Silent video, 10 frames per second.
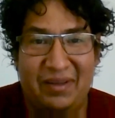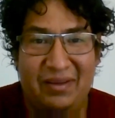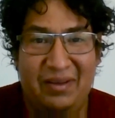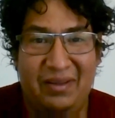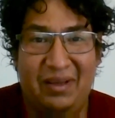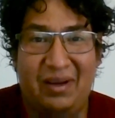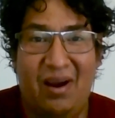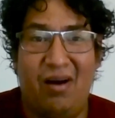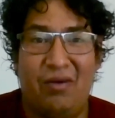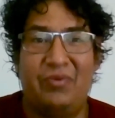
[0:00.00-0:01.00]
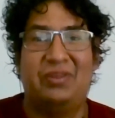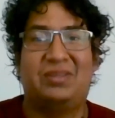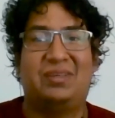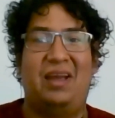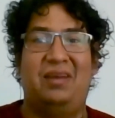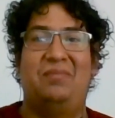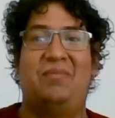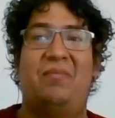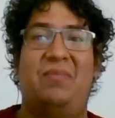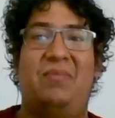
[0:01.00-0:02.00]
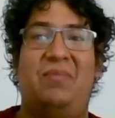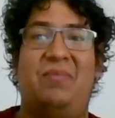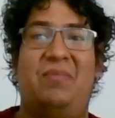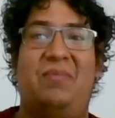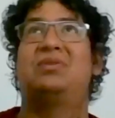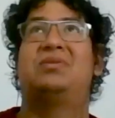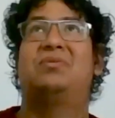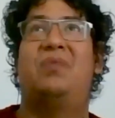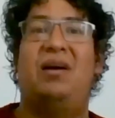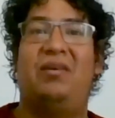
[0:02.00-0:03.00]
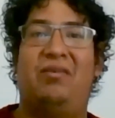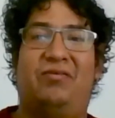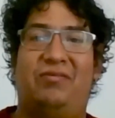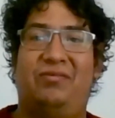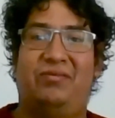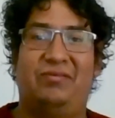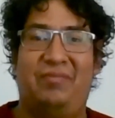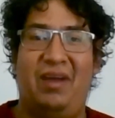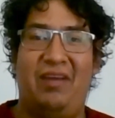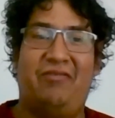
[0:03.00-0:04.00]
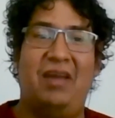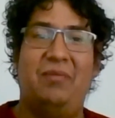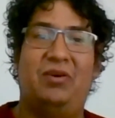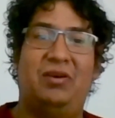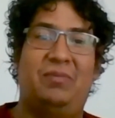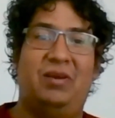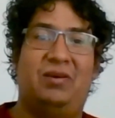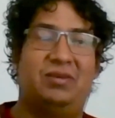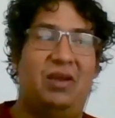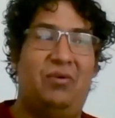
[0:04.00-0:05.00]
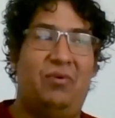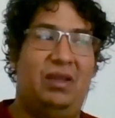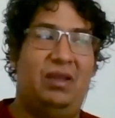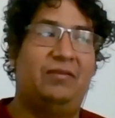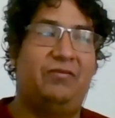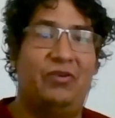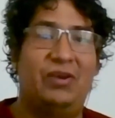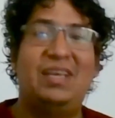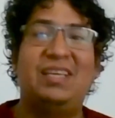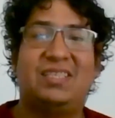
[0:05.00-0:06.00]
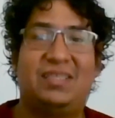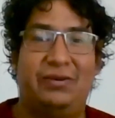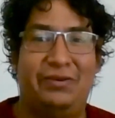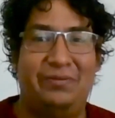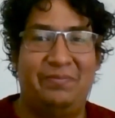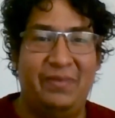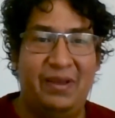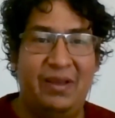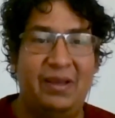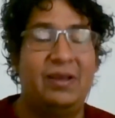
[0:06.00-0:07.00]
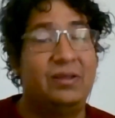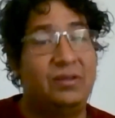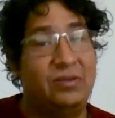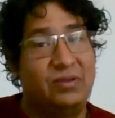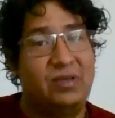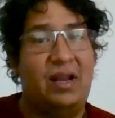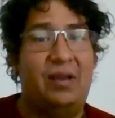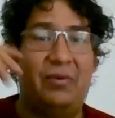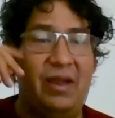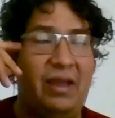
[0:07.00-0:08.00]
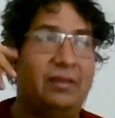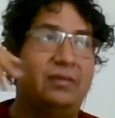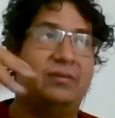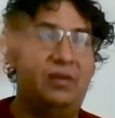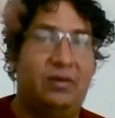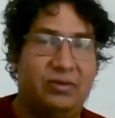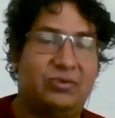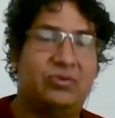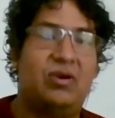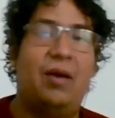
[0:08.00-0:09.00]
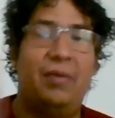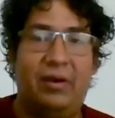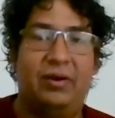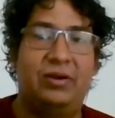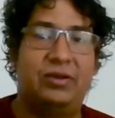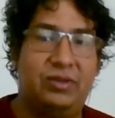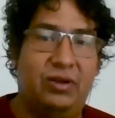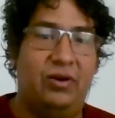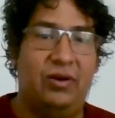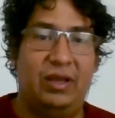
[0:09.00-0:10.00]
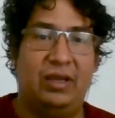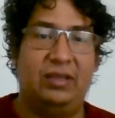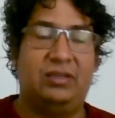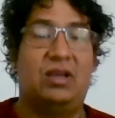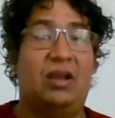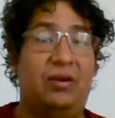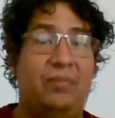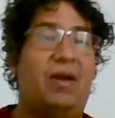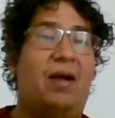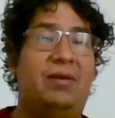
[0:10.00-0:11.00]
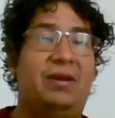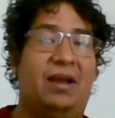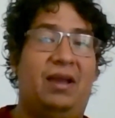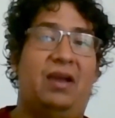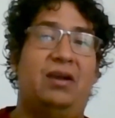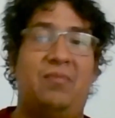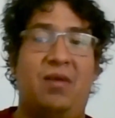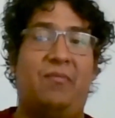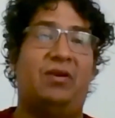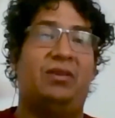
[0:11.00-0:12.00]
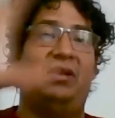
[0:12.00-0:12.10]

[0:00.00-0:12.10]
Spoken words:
The car bridge, I remember that was one of my favorite because I went for Easter to celebrate, so to travel also in Czech Republic, and I remember the